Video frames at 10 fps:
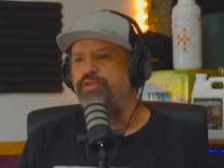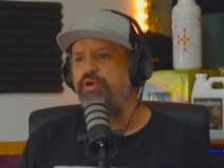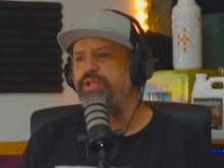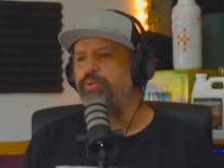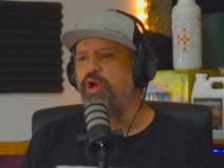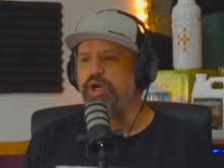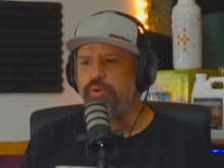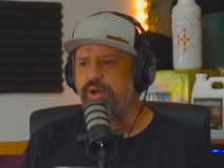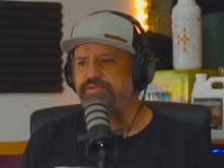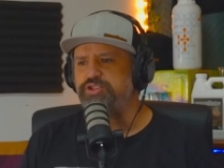Though they were
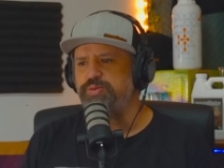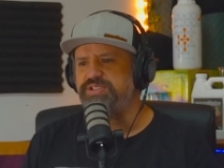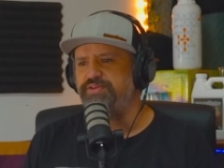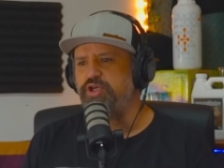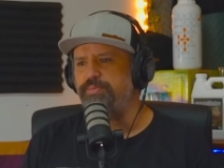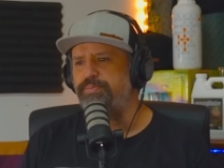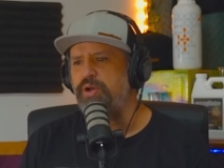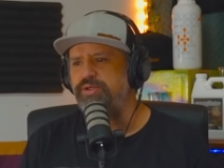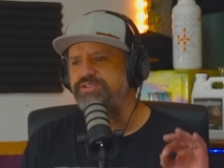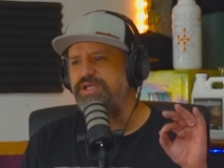unaware of the specific
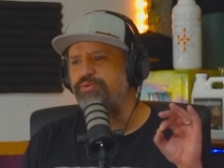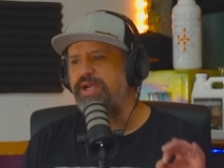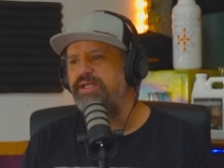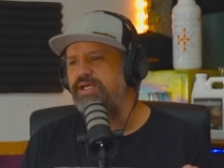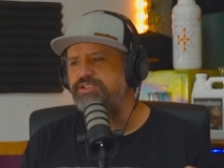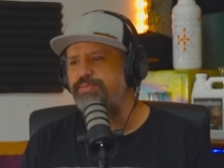components, they recognized the